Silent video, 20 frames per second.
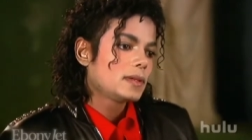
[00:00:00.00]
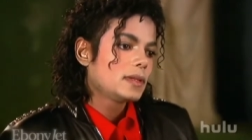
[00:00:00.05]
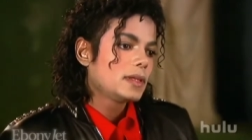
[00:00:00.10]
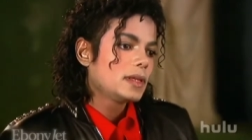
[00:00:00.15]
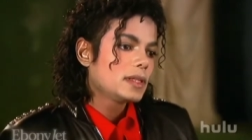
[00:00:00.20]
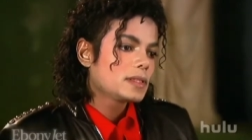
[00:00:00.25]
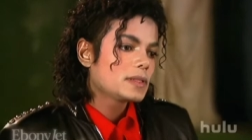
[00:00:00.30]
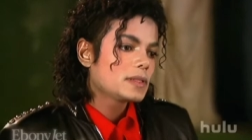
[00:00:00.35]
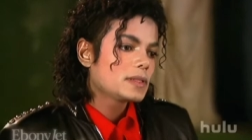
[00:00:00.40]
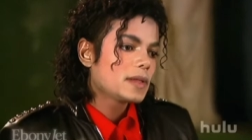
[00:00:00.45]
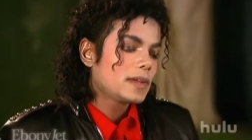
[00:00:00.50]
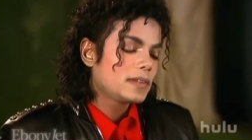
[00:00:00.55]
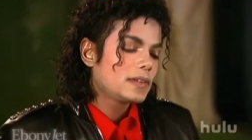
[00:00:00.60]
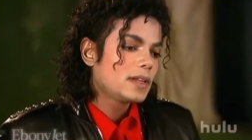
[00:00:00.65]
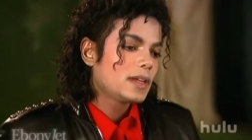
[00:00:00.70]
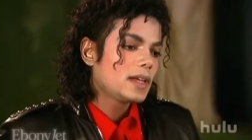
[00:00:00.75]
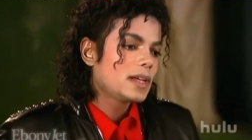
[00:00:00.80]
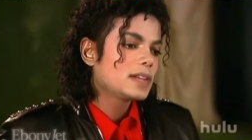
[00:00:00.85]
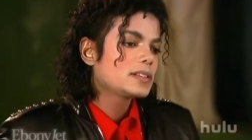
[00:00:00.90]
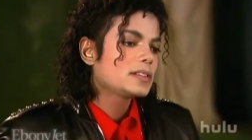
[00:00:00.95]
It is my
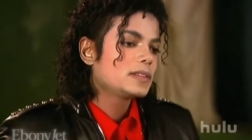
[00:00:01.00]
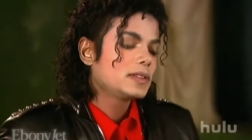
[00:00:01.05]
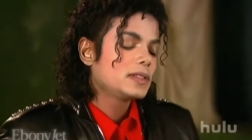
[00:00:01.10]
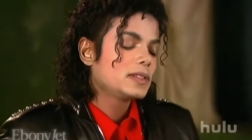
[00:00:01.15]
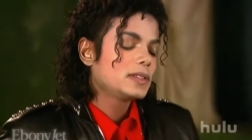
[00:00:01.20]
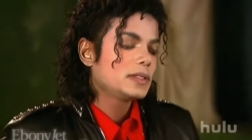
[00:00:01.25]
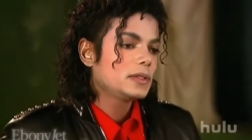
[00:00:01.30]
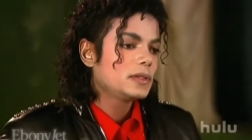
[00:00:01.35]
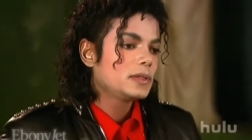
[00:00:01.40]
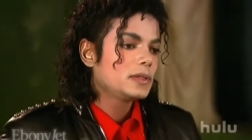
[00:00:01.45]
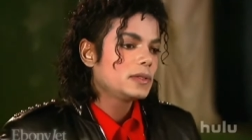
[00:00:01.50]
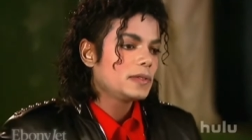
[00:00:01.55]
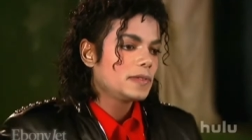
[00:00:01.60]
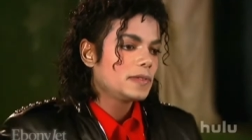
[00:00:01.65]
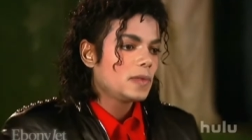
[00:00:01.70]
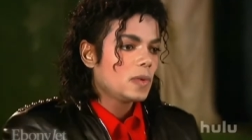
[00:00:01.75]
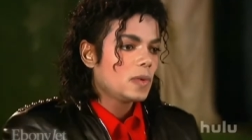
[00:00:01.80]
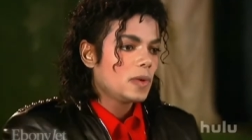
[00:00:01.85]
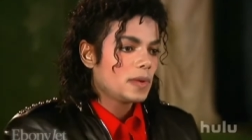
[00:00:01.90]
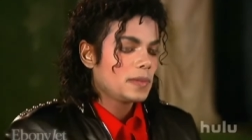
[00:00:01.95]
philosophy too. If you
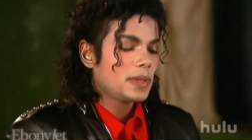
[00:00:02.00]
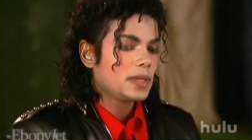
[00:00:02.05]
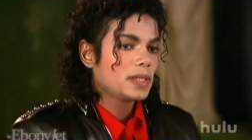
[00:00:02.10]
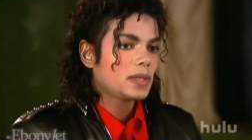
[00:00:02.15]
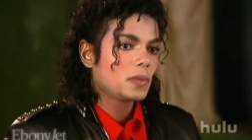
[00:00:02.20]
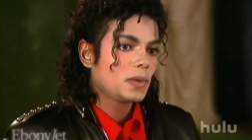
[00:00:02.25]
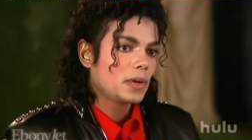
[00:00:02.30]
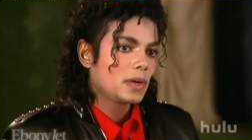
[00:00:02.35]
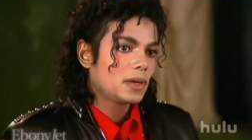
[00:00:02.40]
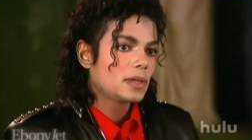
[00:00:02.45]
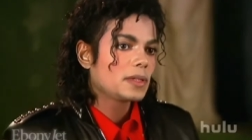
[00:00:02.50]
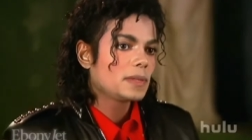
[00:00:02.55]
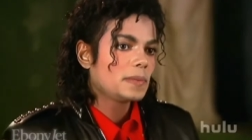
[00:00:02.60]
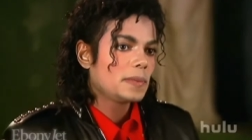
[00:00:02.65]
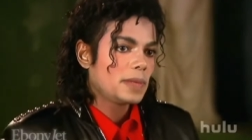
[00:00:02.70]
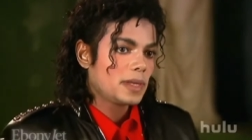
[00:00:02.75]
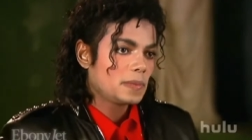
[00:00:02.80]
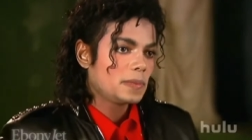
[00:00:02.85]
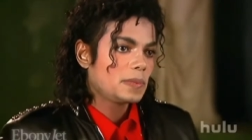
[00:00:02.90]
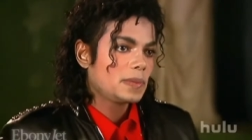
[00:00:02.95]
want to make the world a
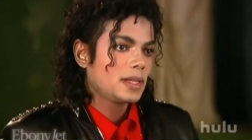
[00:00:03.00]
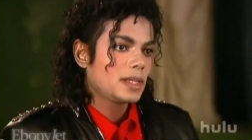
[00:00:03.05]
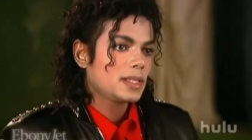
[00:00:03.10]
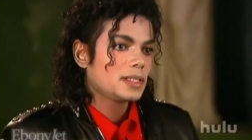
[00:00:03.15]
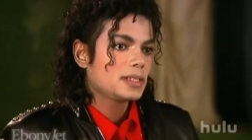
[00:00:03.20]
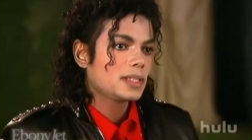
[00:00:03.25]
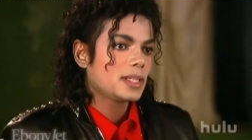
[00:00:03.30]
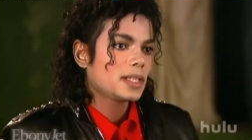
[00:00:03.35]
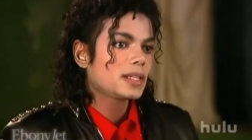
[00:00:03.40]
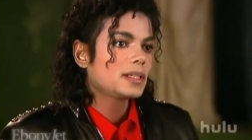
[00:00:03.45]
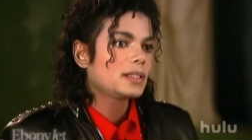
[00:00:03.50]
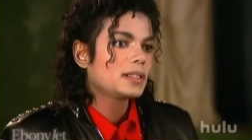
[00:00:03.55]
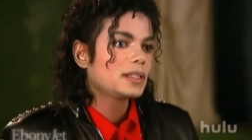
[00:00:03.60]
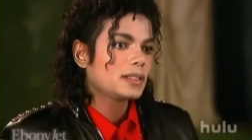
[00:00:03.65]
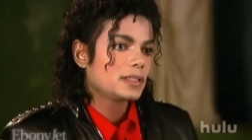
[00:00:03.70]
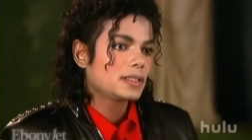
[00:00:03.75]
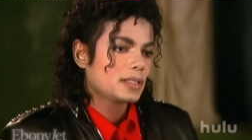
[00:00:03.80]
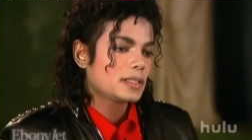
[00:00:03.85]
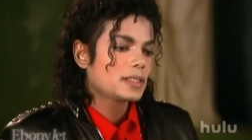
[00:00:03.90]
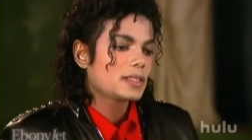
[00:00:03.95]
better place, take a
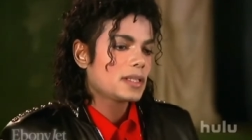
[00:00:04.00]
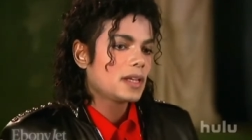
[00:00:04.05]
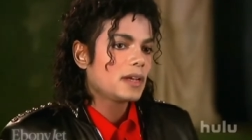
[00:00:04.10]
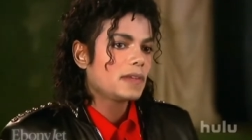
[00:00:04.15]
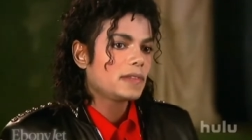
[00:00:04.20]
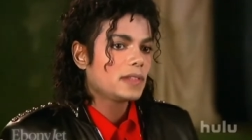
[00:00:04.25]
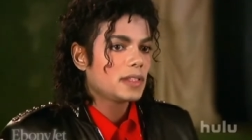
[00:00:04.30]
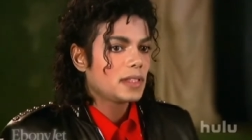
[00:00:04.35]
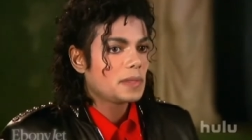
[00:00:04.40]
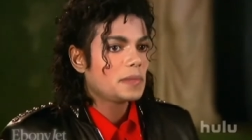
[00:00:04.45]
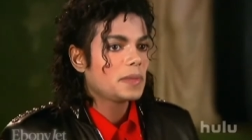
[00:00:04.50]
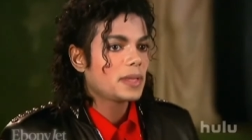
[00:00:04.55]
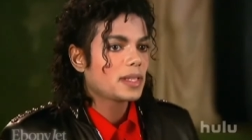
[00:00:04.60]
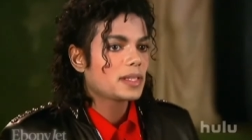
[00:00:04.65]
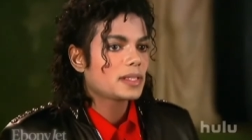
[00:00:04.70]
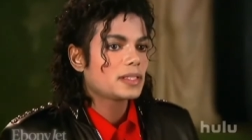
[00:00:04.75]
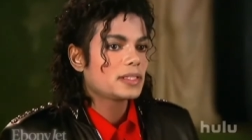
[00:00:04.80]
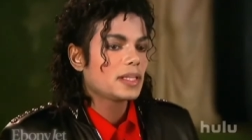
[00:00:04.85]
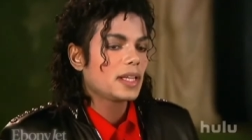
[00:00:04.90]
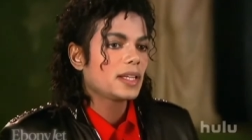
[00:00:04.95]
look at yourself and then
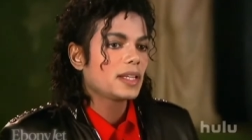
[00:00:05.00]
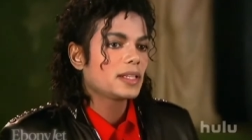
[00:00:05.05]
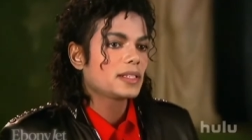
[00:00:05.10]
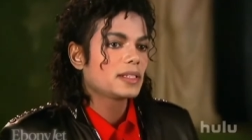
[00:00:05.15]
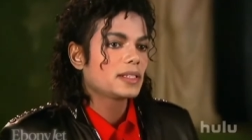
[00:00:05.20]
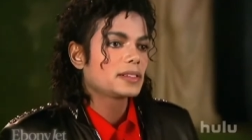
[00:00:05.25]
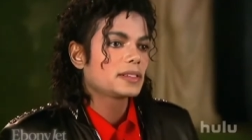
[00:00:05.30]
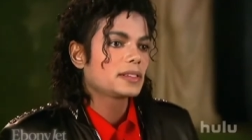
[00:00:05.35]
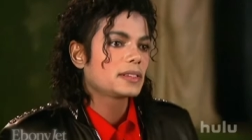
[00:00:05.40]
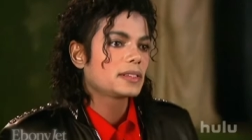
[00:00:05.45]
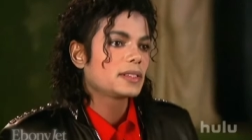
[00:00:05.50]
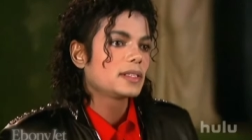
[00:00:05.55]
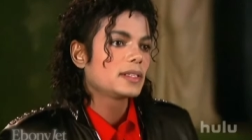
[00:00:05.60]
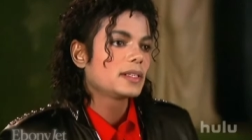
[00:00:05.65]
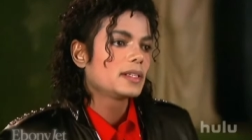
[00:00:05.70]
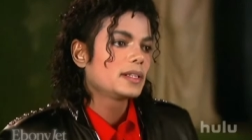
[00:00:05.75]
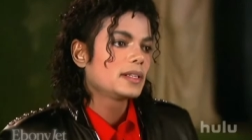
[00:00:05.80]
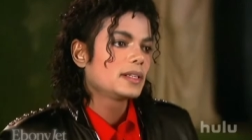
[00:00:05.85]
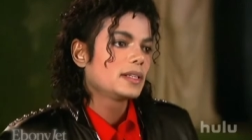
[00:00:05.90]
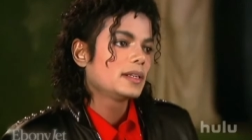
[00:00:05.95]
make a change.
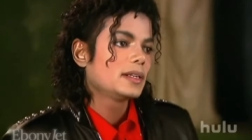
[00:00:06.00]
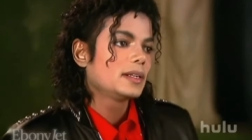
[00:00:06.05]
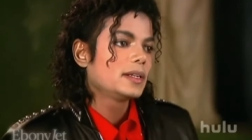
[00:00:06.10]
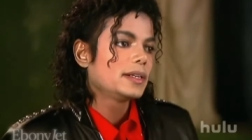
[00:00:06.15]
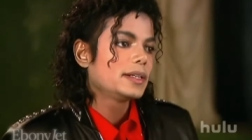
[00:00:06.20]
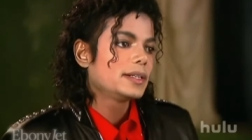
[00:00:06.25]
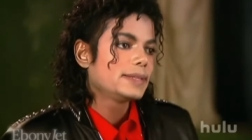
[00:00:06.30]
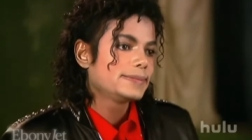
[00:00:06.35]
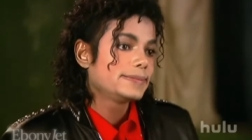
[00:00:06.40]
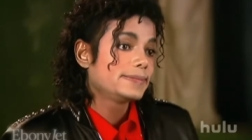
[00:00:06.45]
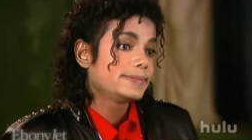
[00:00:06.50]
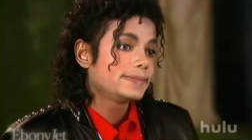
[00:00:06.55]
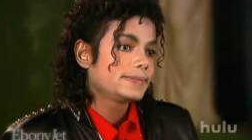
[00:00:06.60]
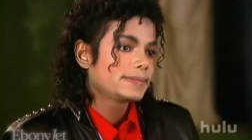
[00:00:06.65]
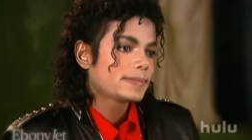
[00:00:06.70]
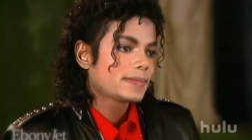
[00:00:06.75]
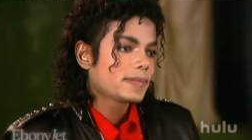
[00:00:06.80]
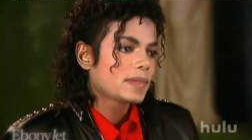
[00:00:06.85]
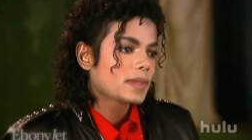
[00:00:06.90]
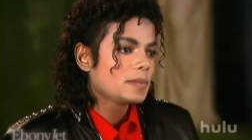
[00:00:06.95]
Um,
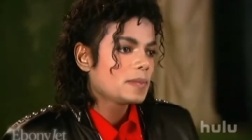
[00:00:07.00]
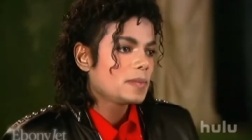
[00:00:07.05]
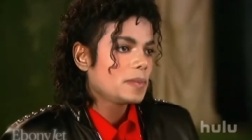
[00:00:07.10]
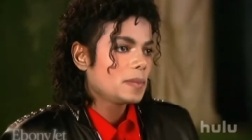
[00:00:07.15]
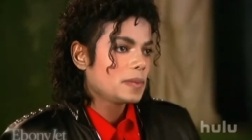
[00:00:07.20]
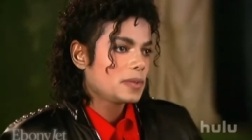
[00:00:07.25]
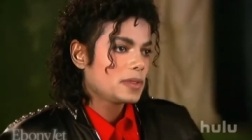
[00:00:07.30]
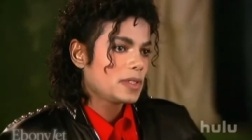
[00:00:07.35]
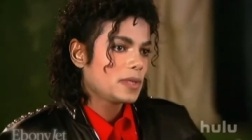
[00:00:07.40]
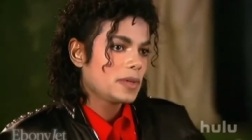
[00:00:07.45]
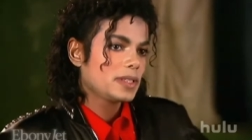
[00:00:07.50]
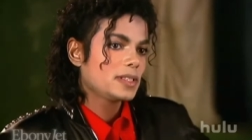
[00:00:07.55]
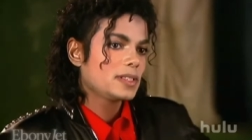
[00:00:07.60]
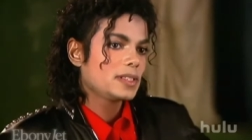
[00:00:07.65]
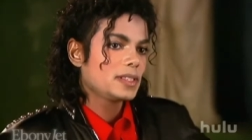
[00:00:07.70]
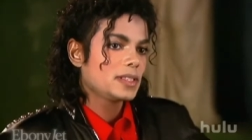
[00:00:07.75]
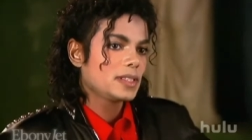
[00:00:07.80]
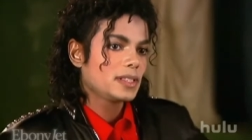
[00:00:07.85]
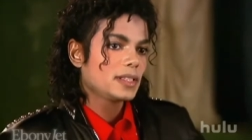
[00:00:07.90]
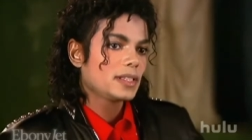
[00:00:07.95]
is it hard so to
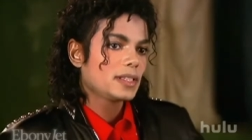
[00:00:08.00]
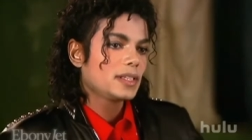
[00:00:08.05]
do?